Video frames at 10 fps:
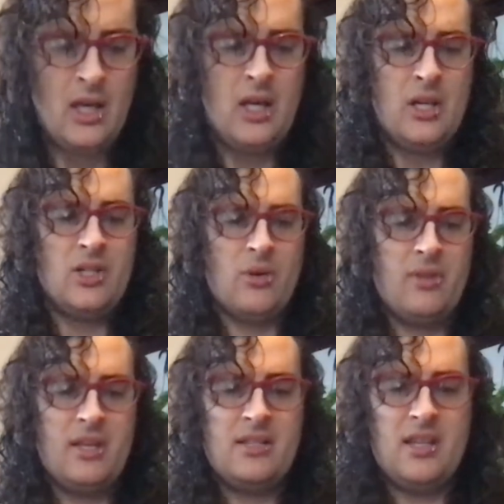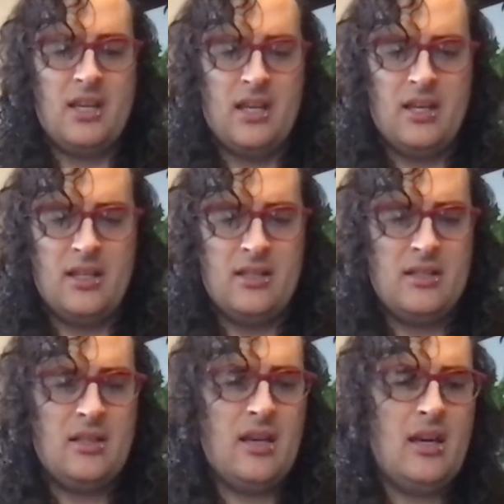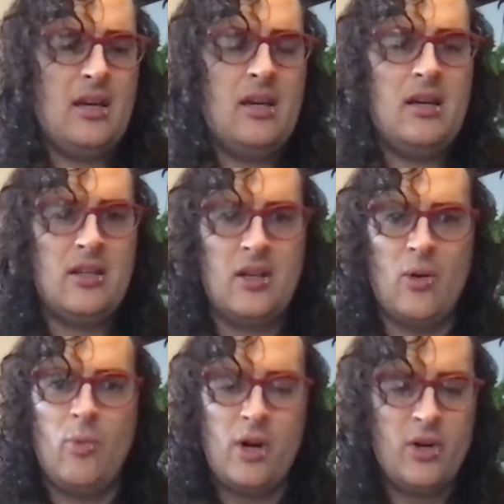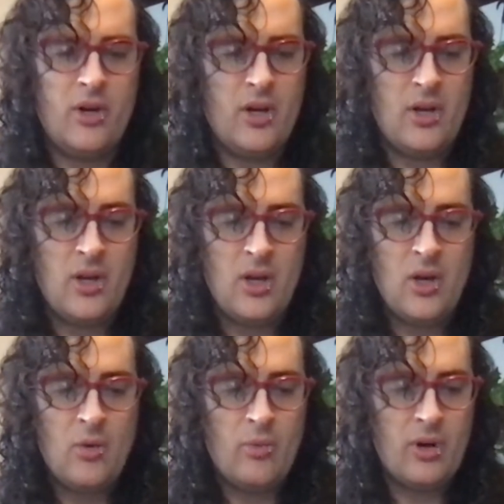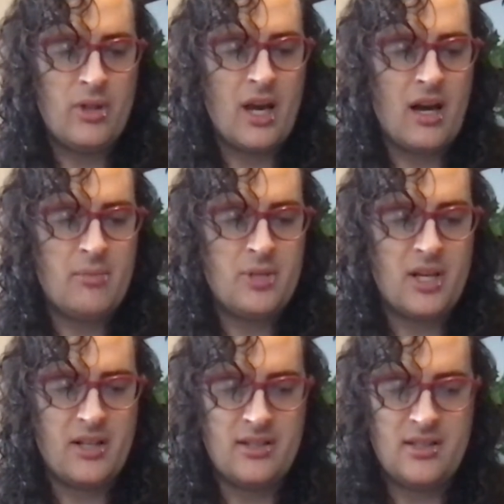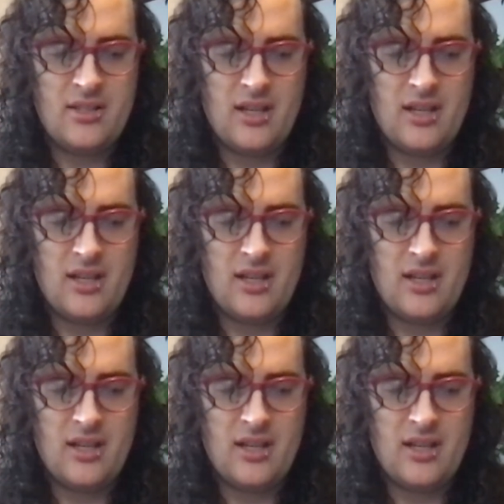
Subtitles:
So this is, what are the objects